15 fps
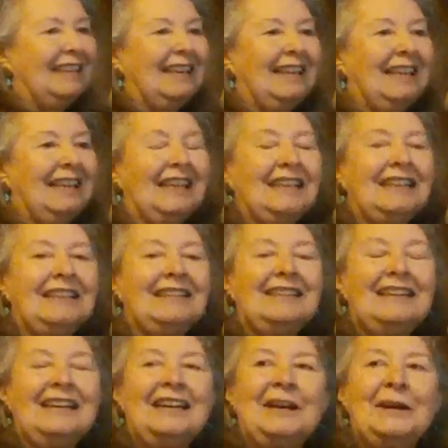And
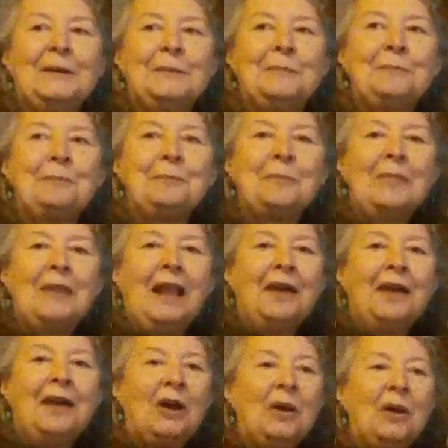
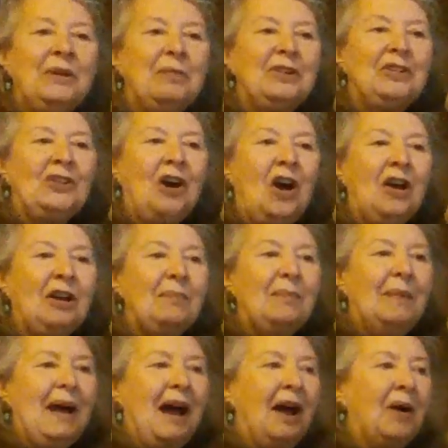I thought we would talk
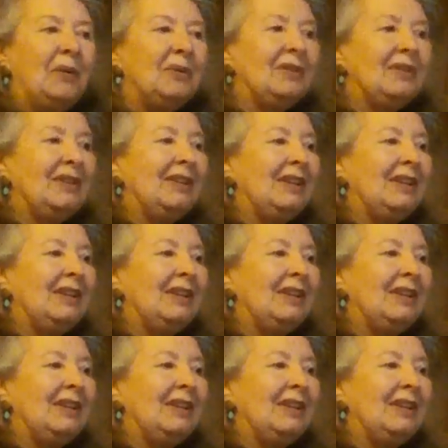about,